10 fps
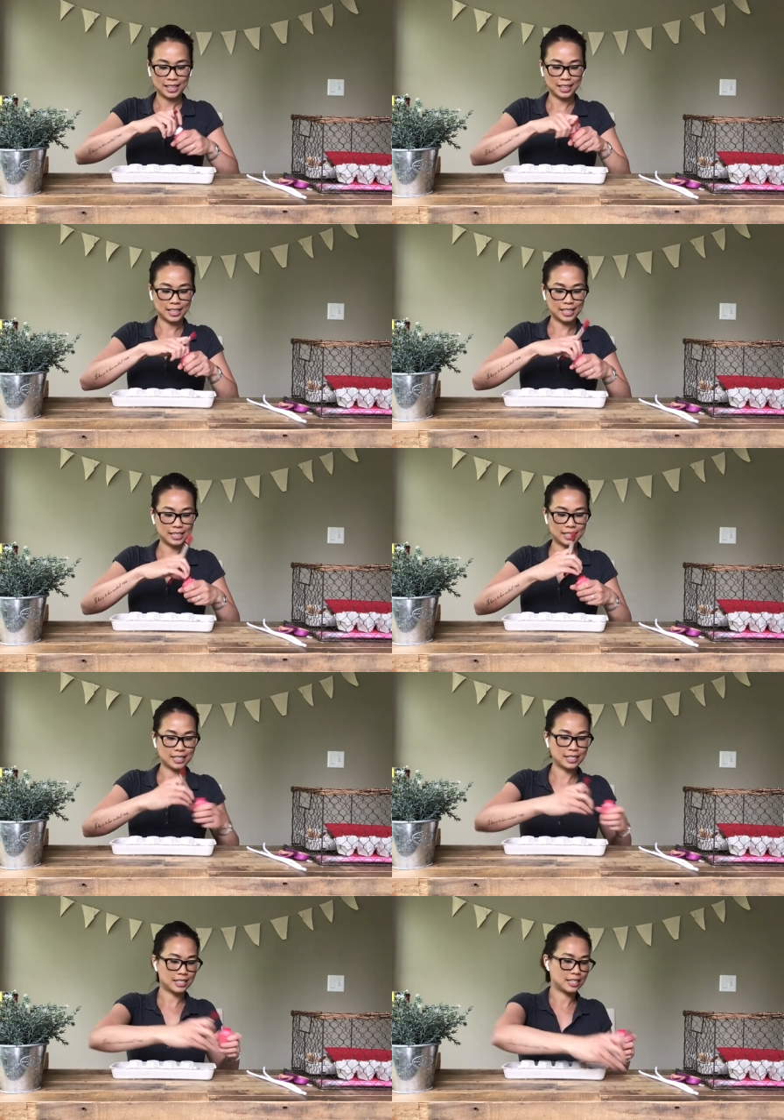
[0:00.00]

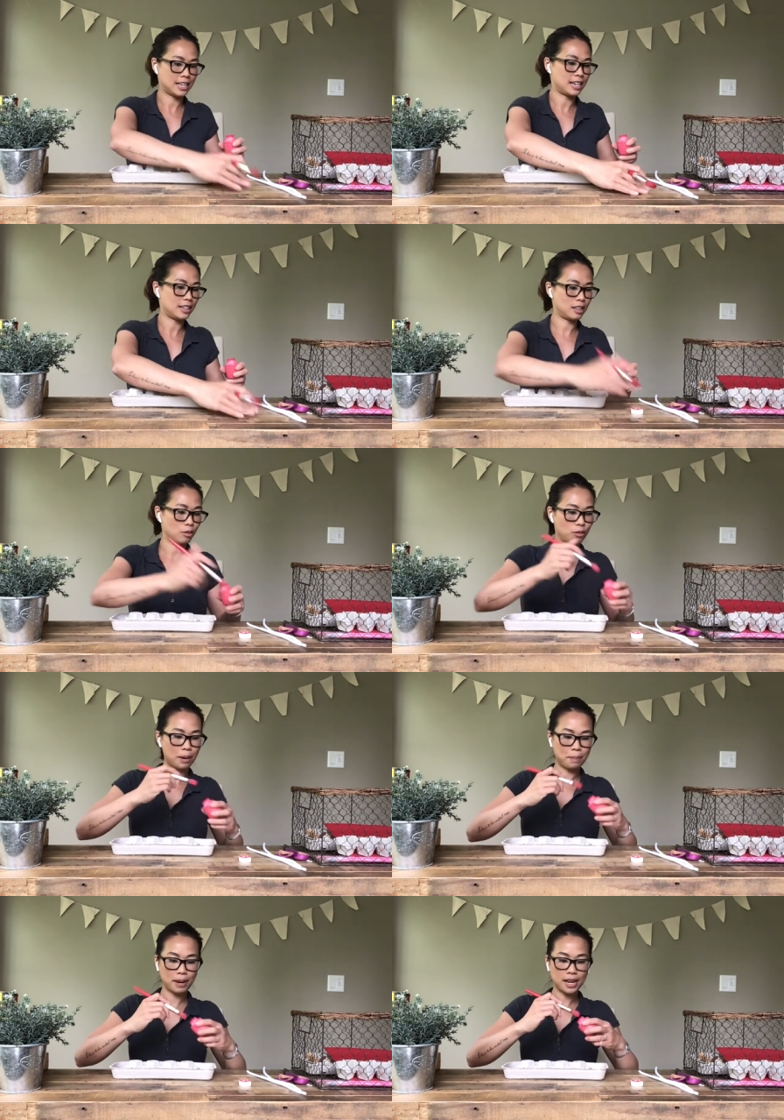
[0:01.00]
Let's get the
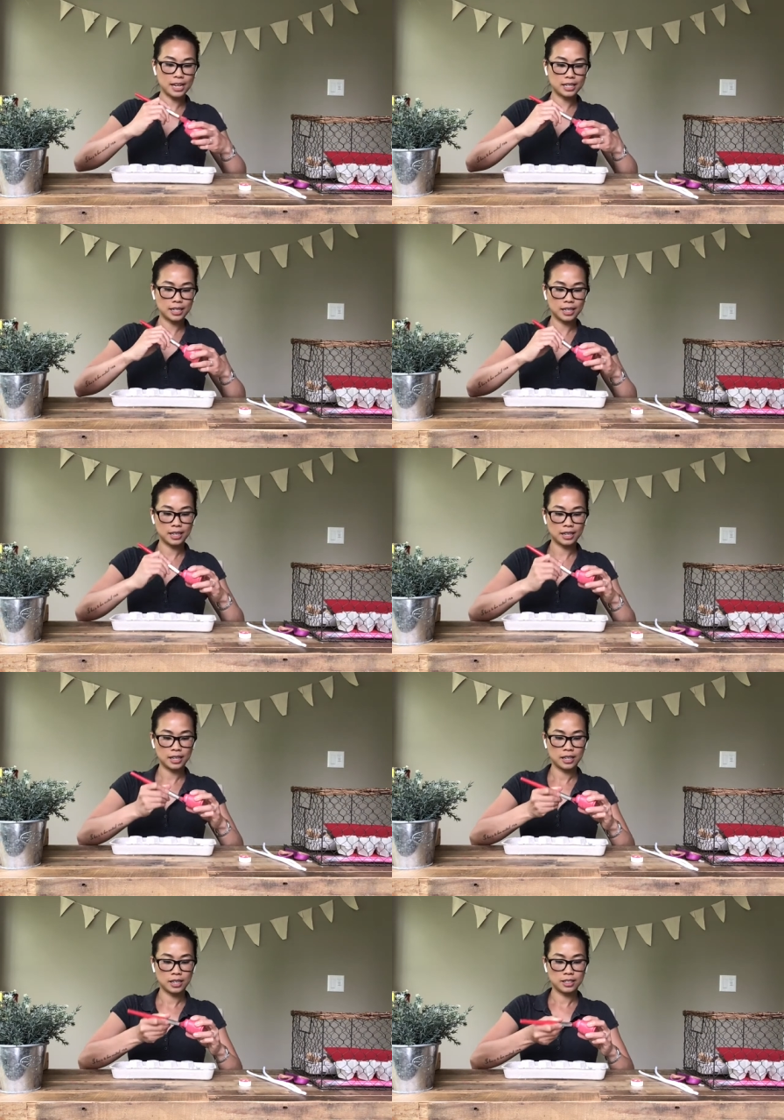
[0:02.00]
red paint,
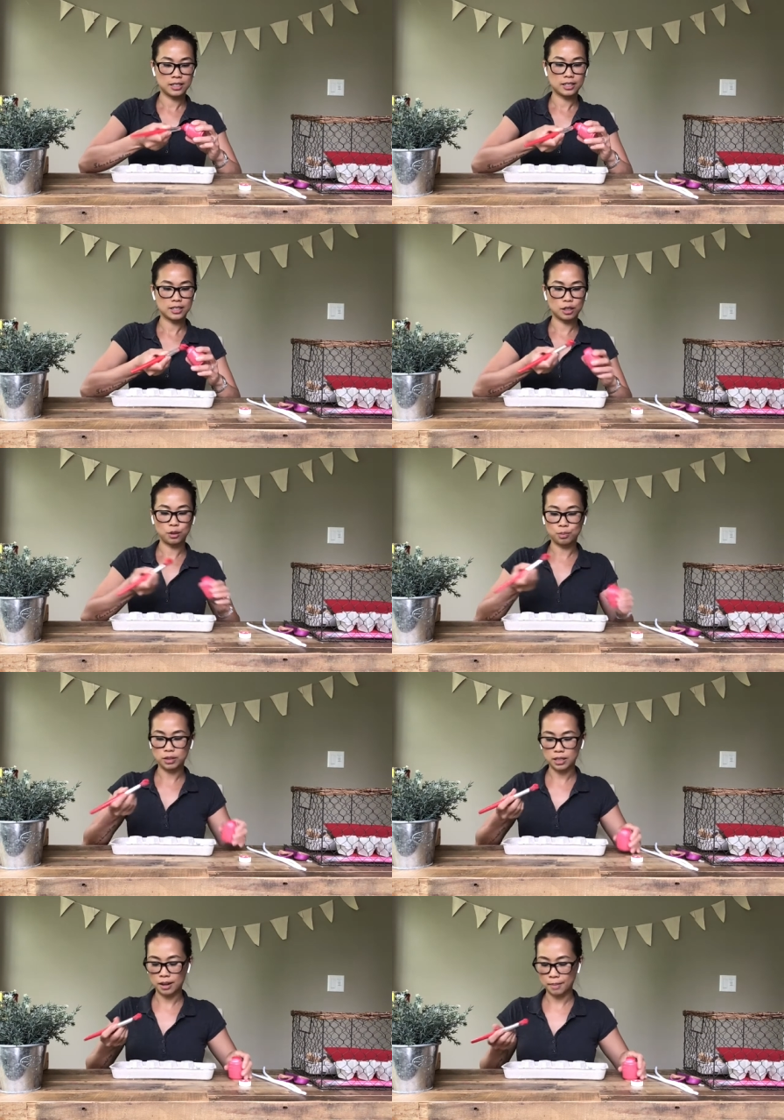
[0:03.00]
scoop
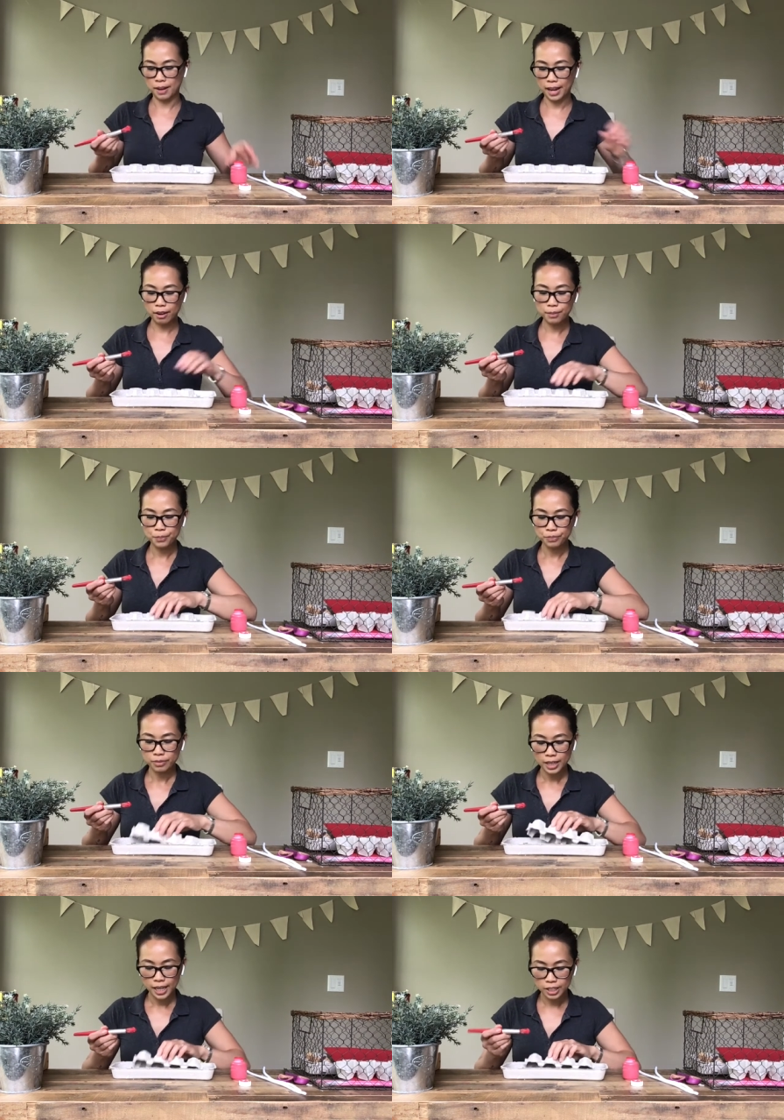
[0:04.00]
some out,
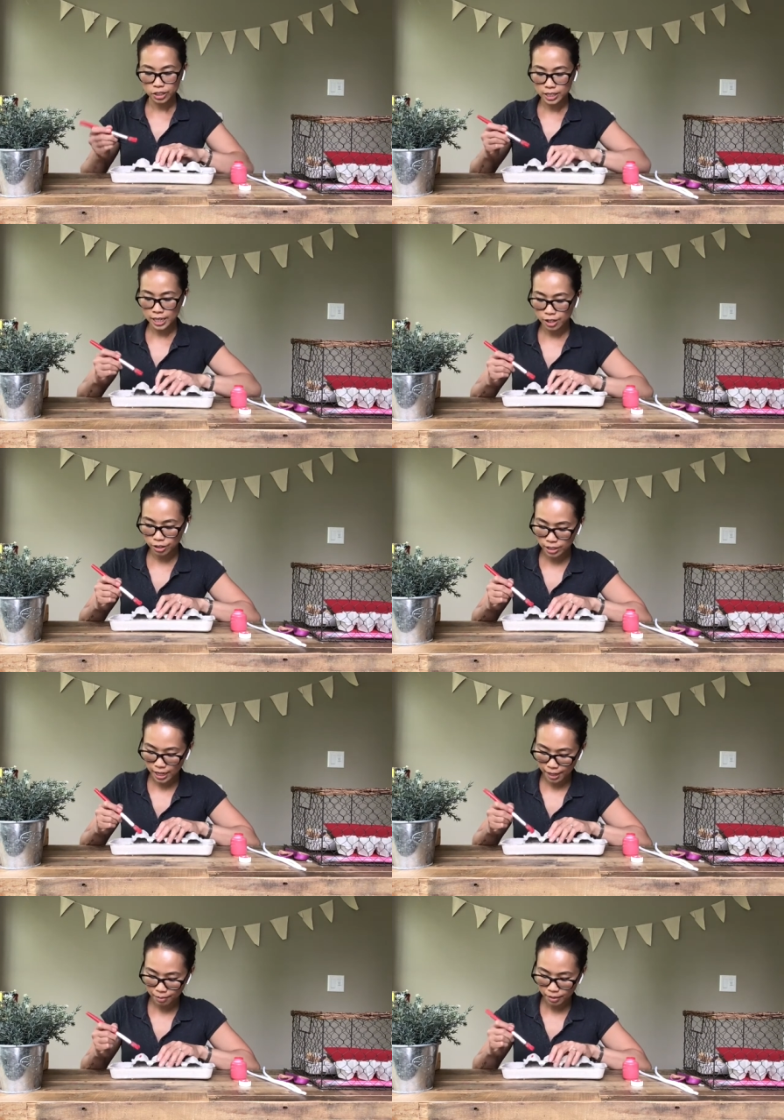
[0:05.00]
and just take your
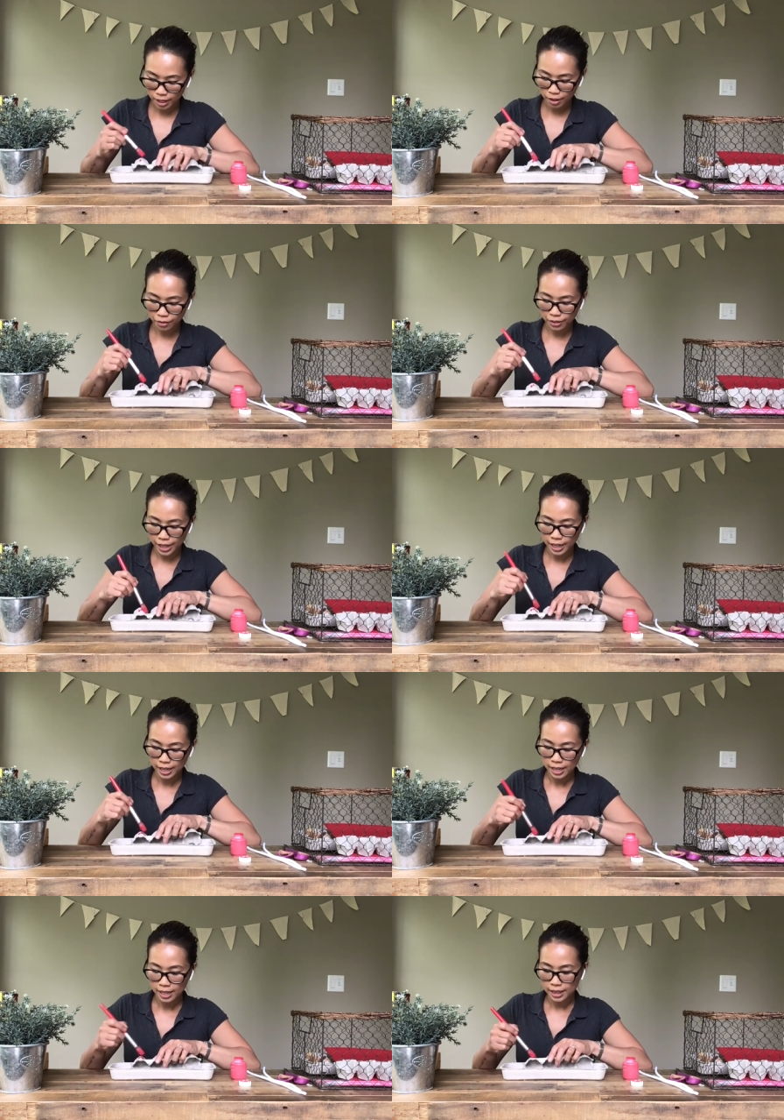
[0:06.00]
time covering
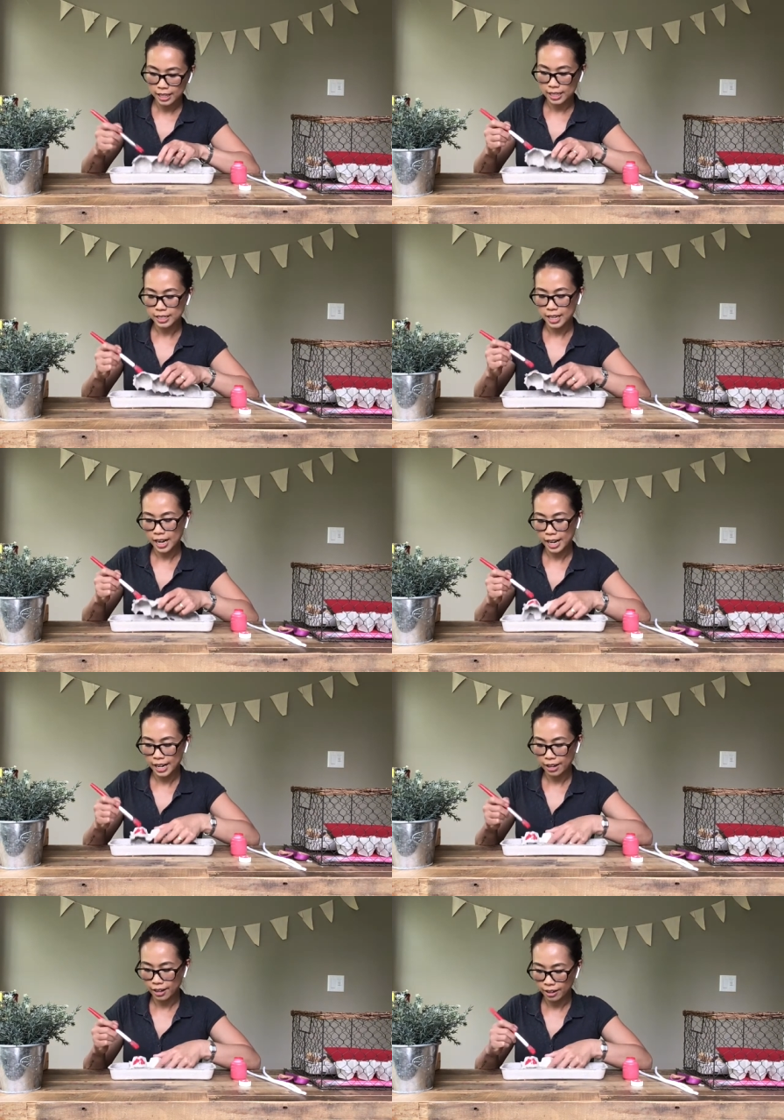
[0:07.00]
the
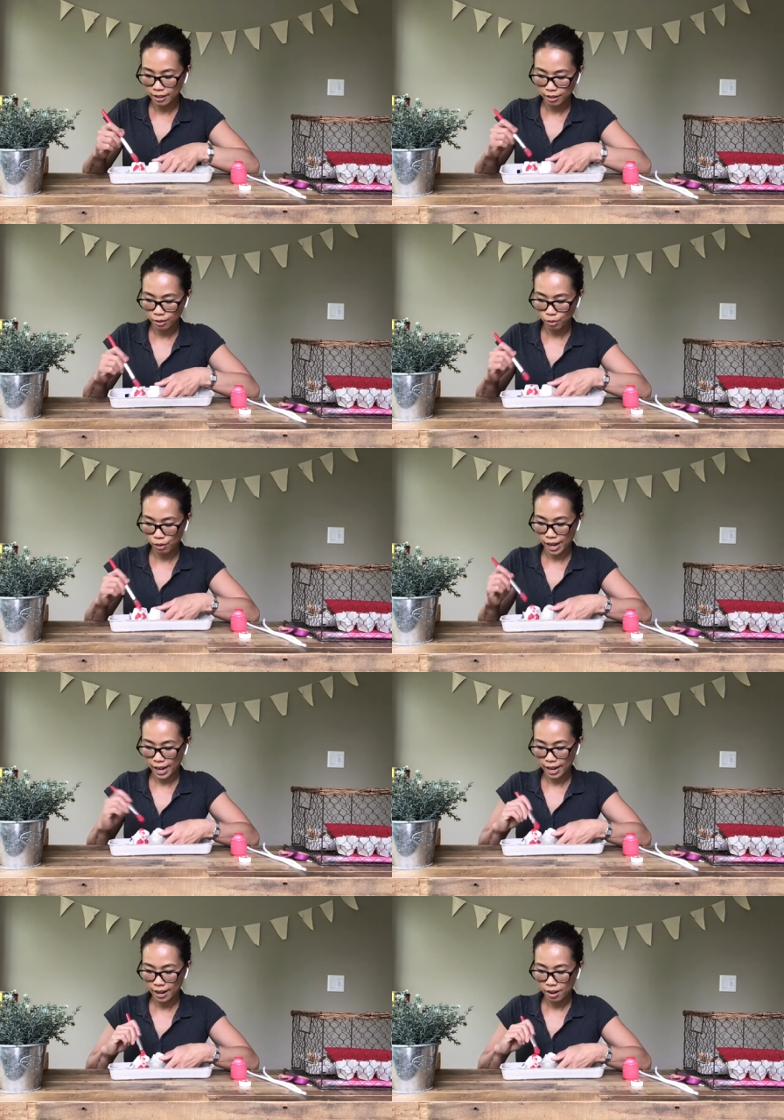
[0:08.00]
entire
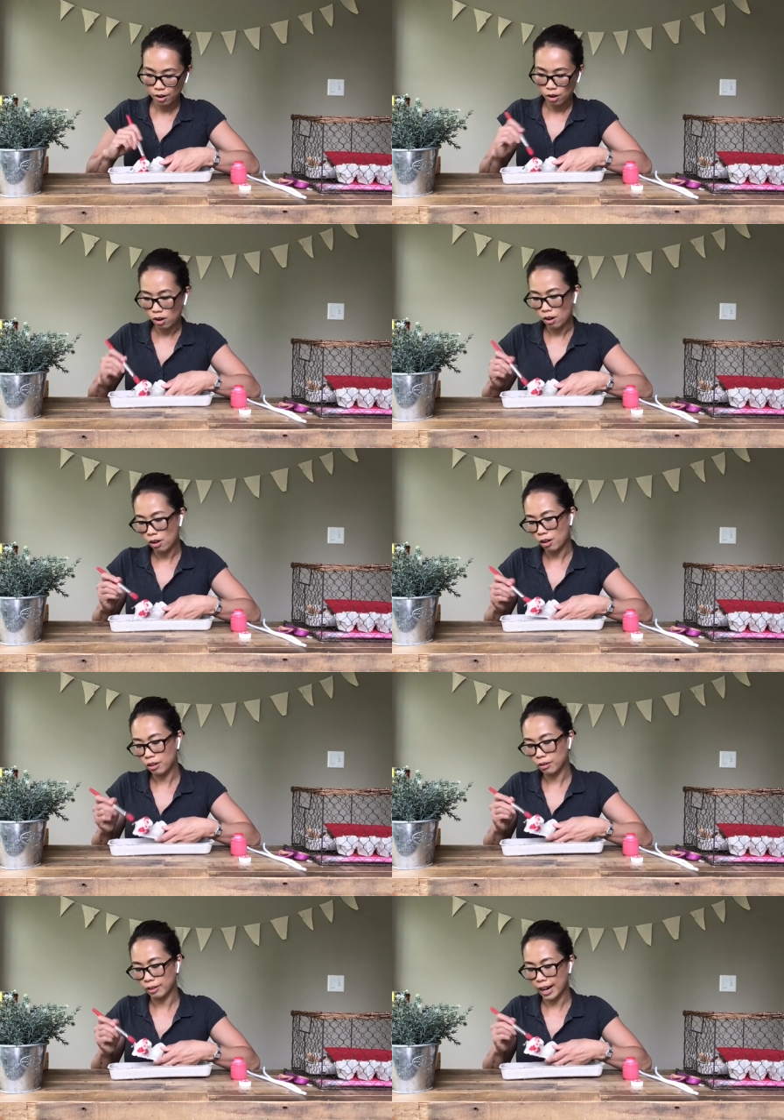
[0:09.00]
way all
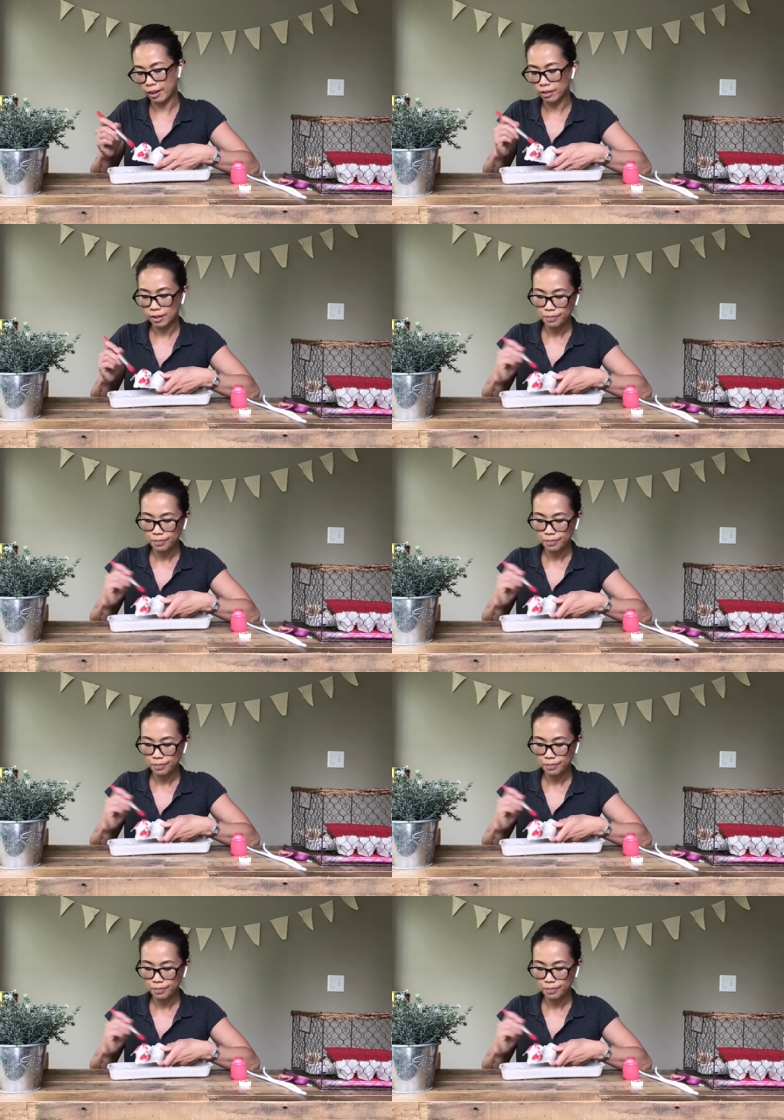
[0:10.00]
around.